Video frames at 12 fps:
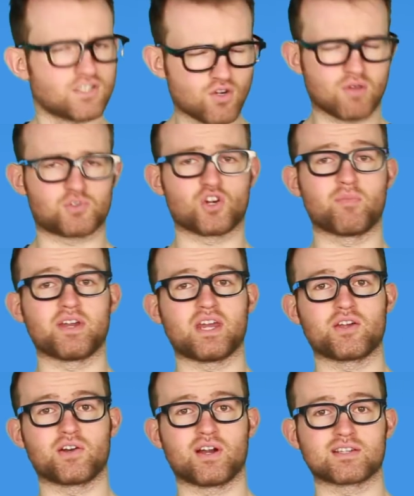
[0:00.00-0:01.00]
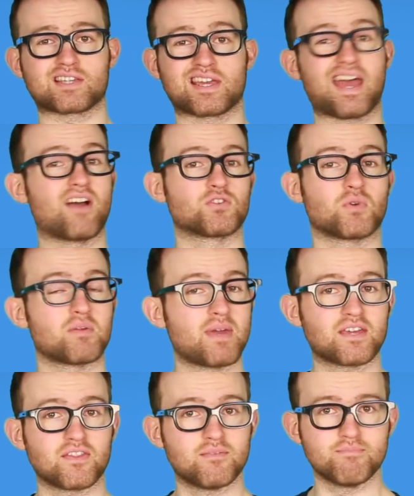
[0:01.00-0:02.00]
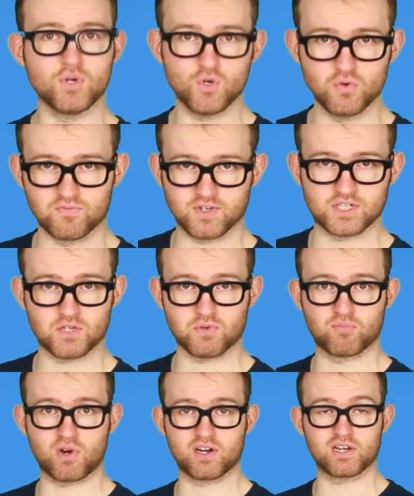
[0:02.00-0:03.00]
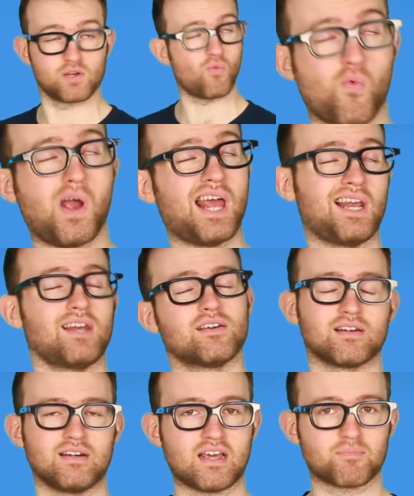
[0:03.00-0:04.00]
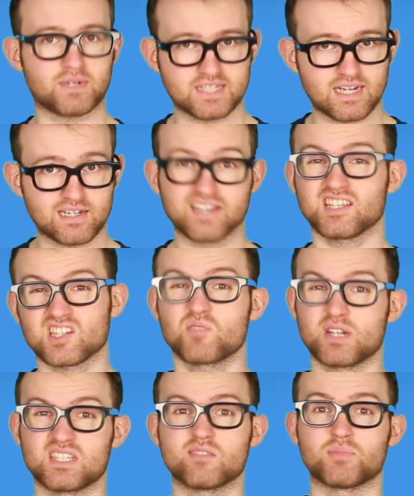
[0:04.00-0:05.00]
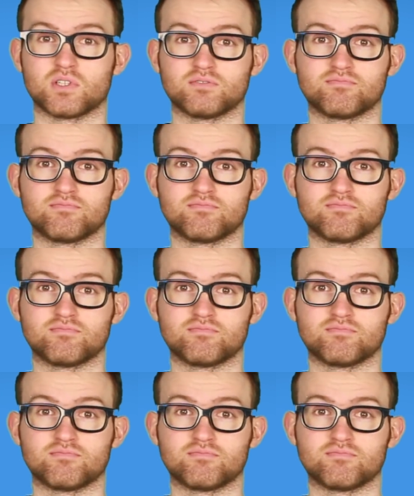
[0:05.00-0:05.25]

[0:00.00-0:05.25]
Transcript: So I'm sure by now you're asking, how do I make the move to Rebrandly? Well, let me tell you, it's actually pretty simple.